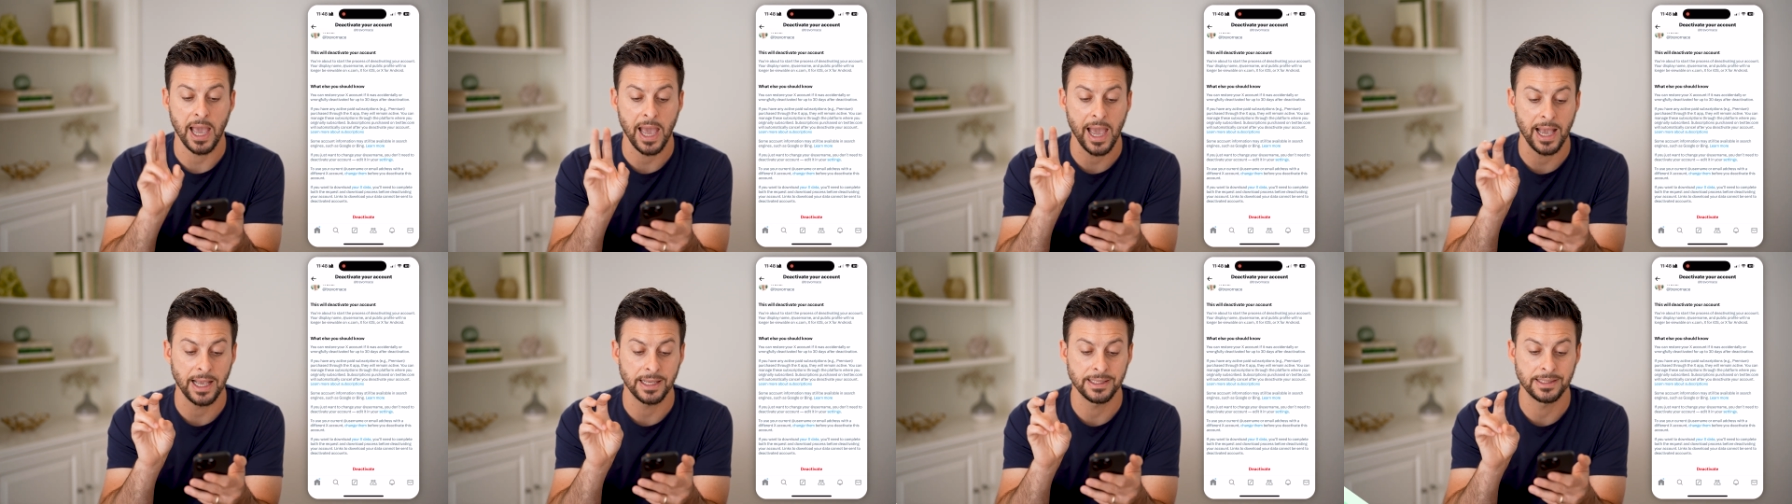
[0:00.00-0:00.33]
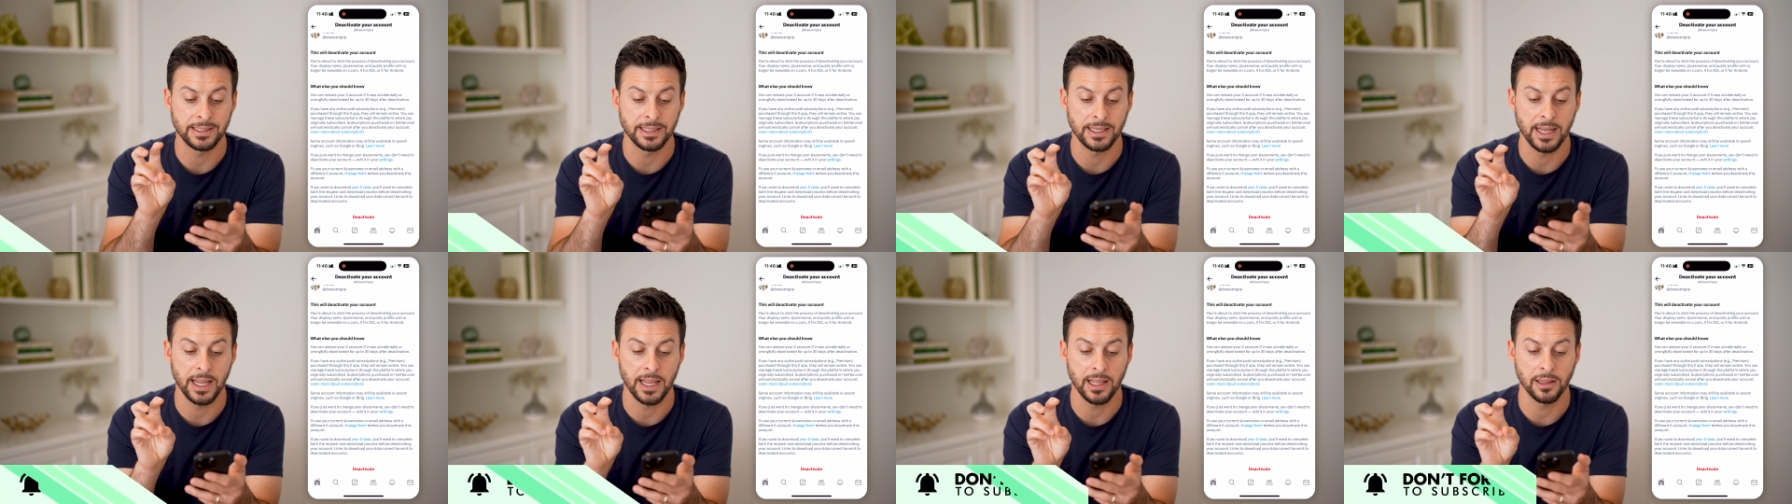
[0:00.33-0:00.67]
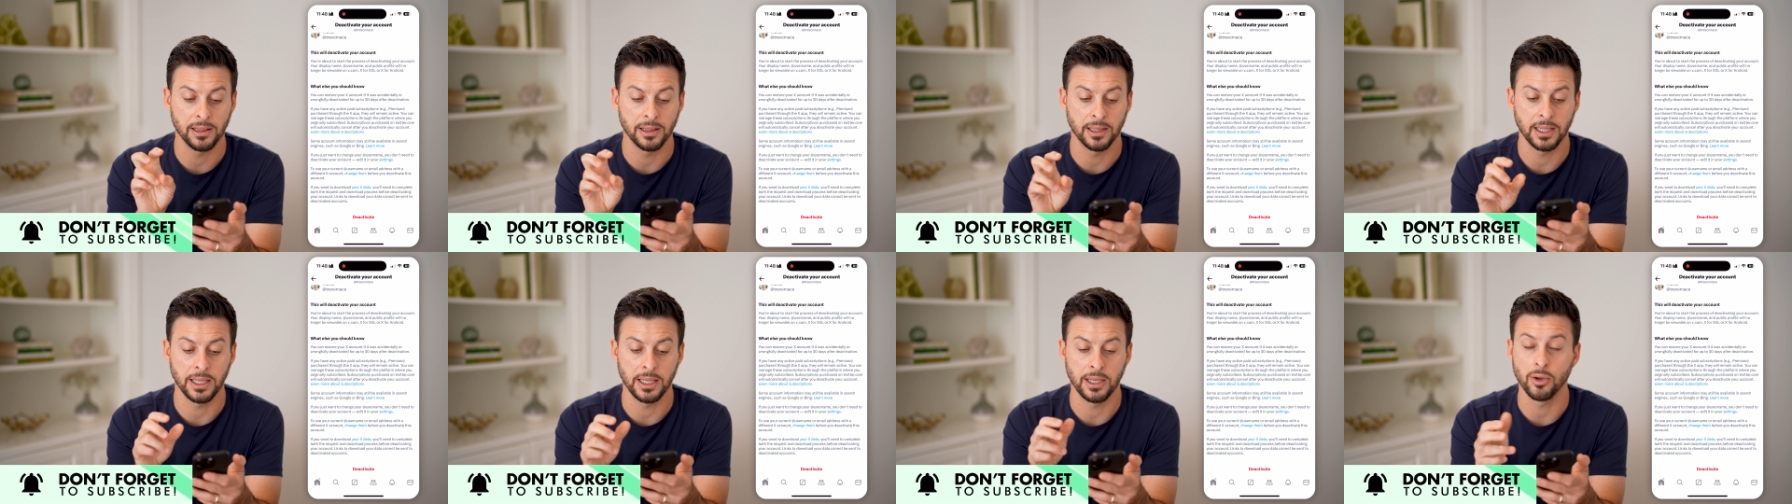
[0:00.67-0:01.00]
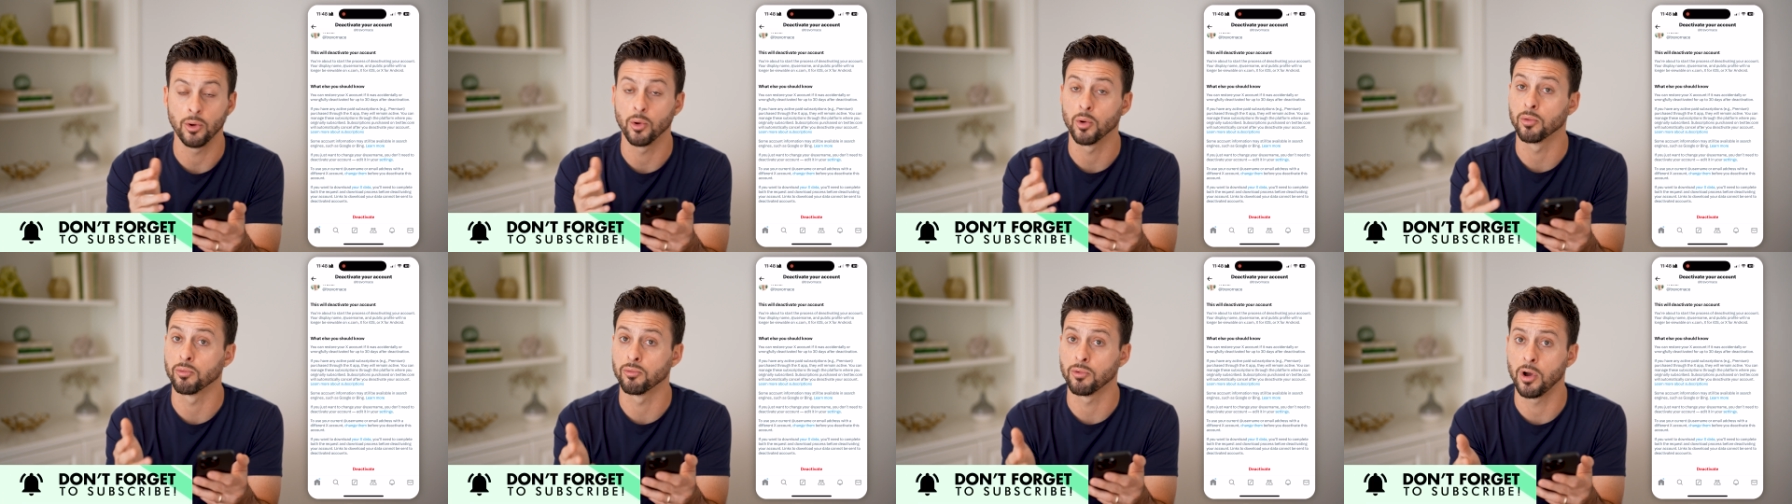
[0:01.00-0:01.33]
accidentally
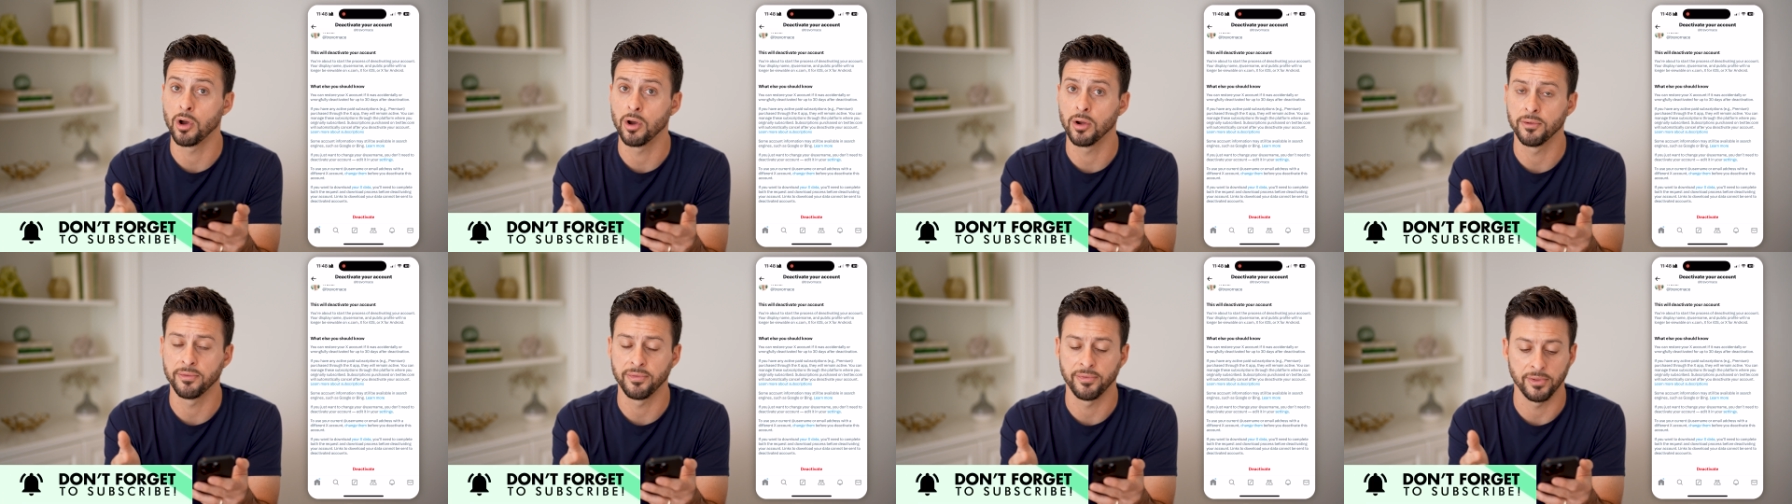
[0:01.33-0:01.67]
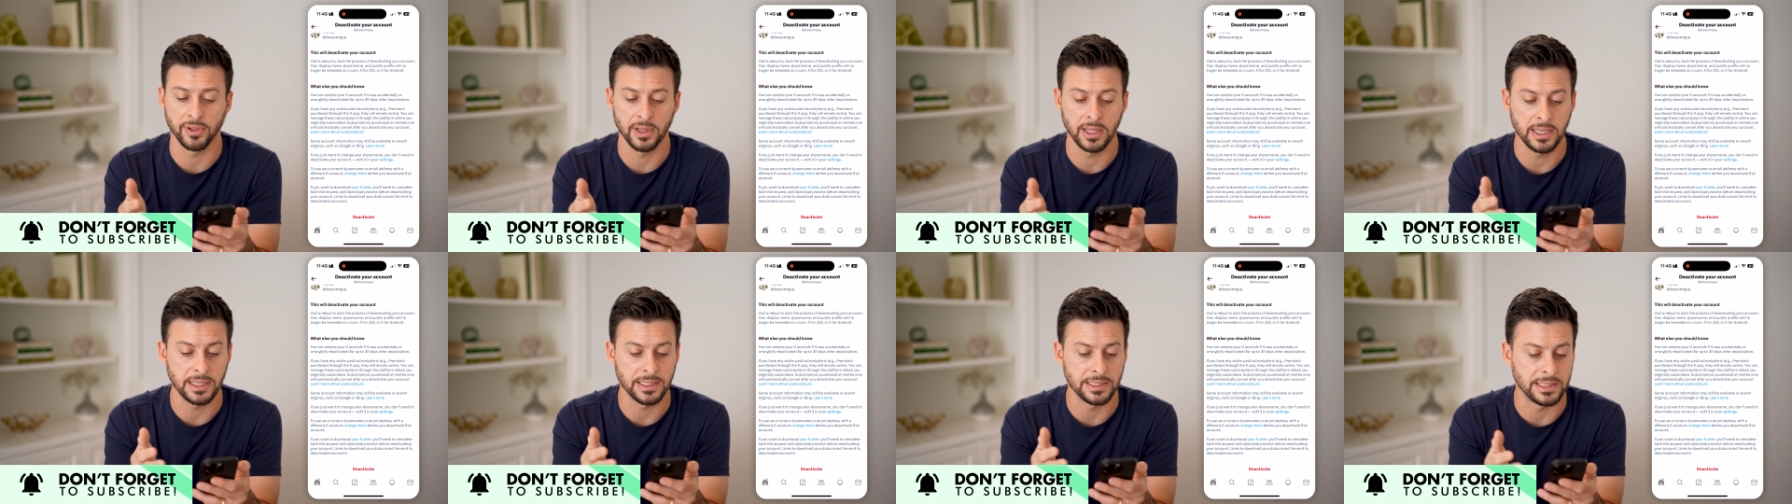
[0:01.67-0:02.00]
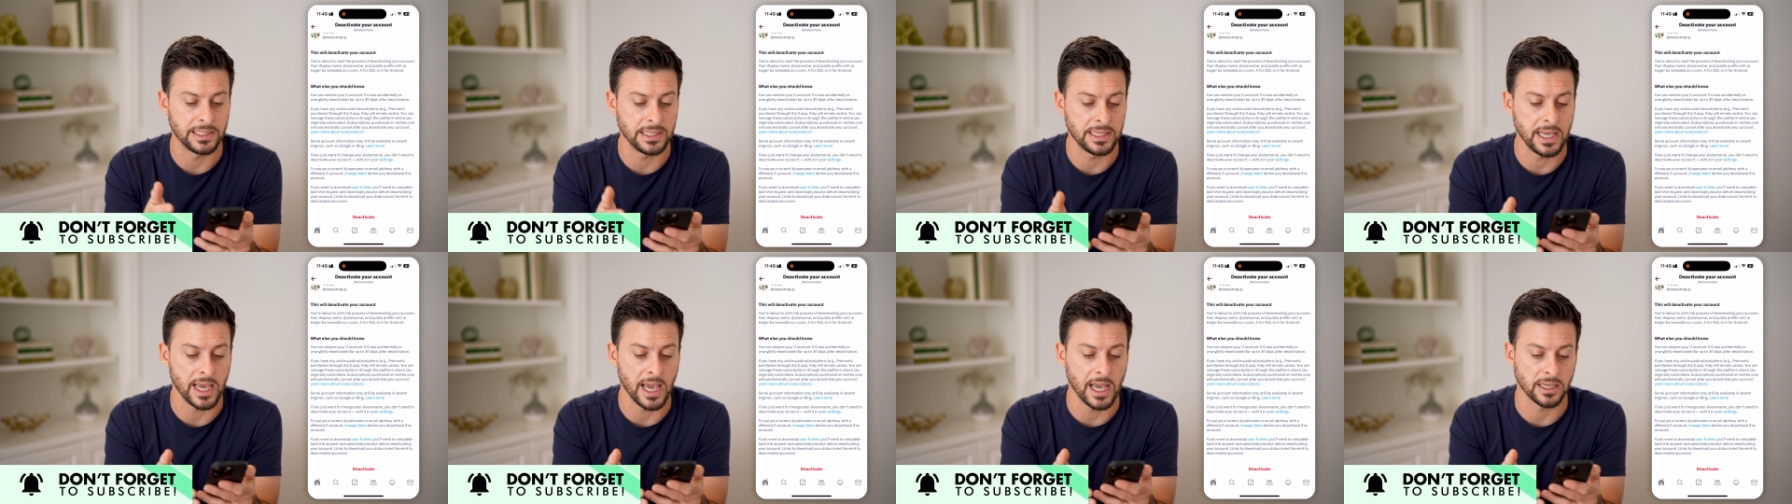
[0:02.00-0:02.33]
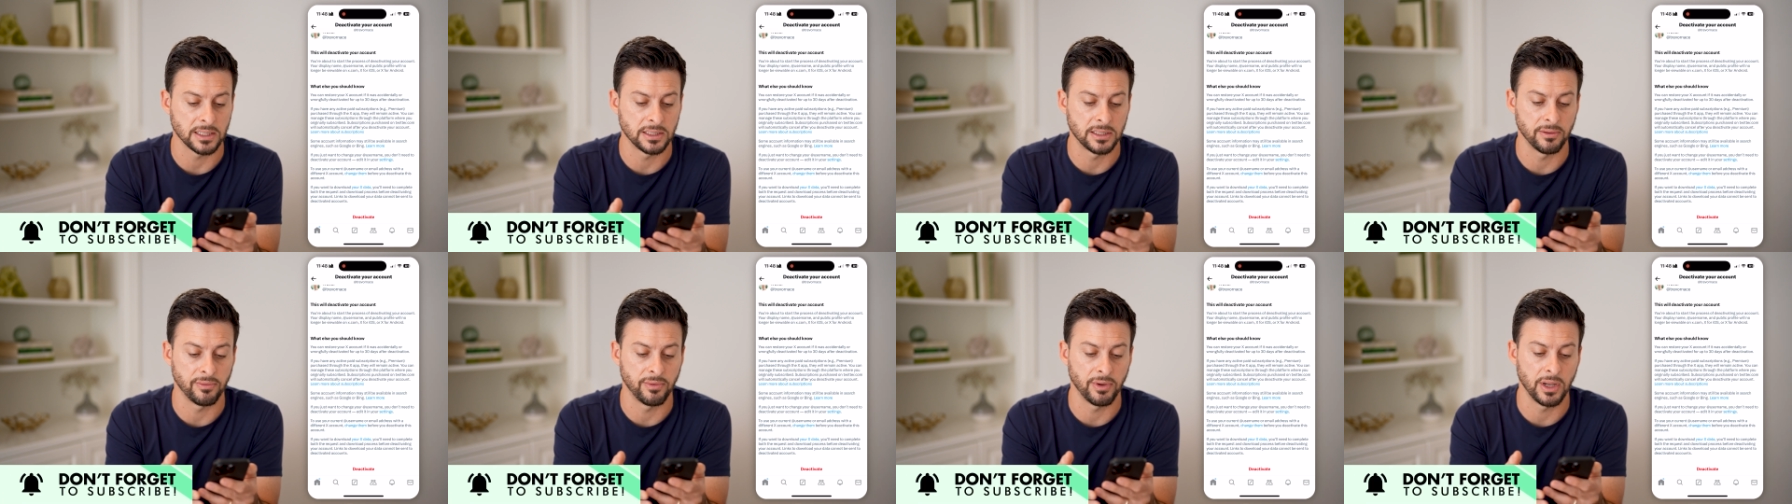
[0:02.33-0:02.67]
or wrongfully
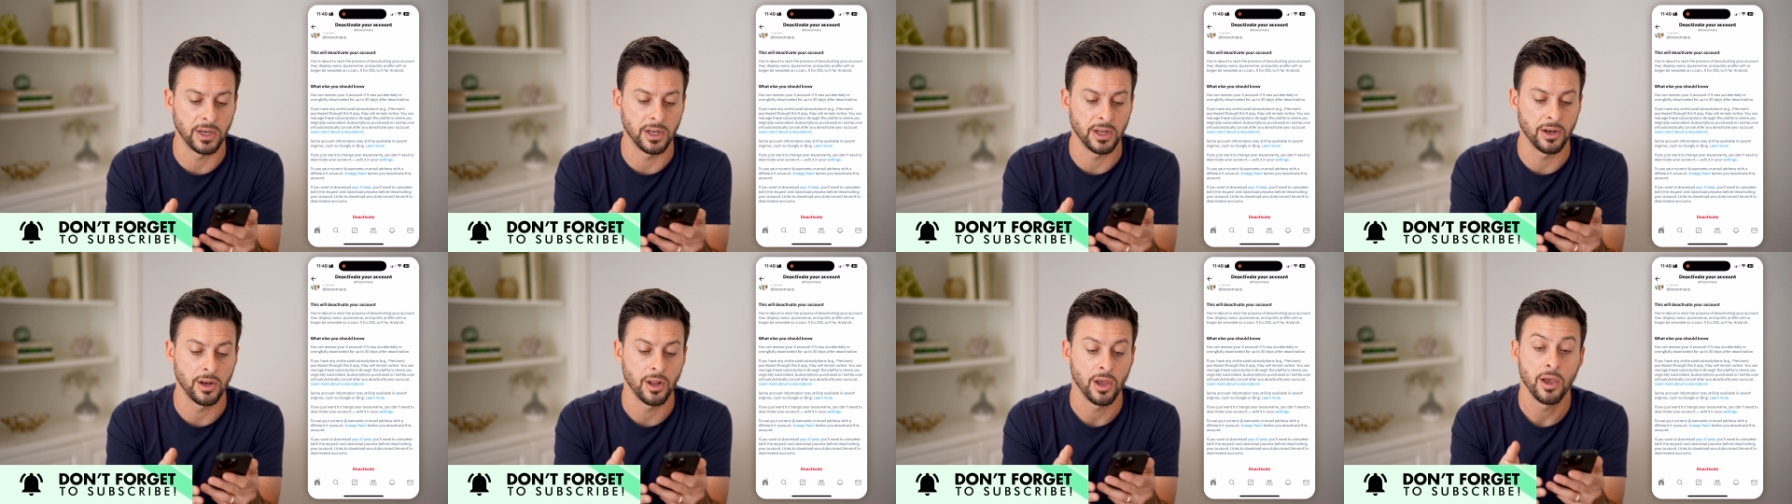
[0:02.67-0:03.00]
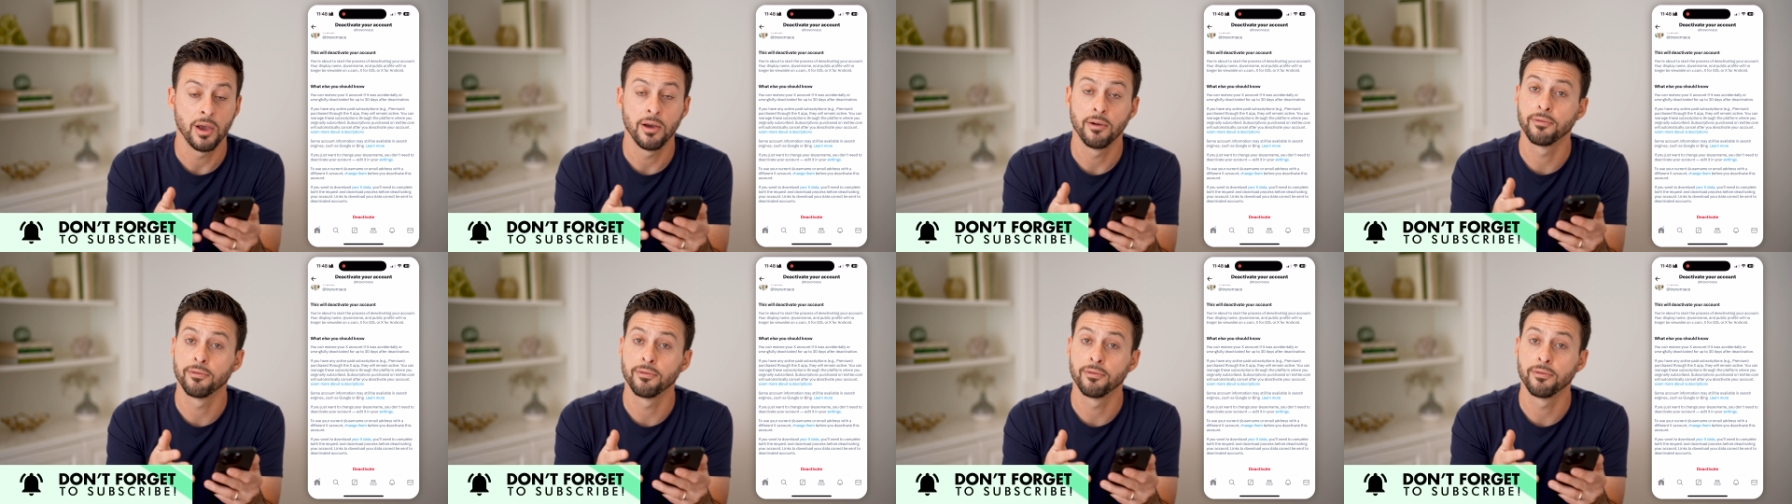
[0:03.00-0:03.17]
deactivated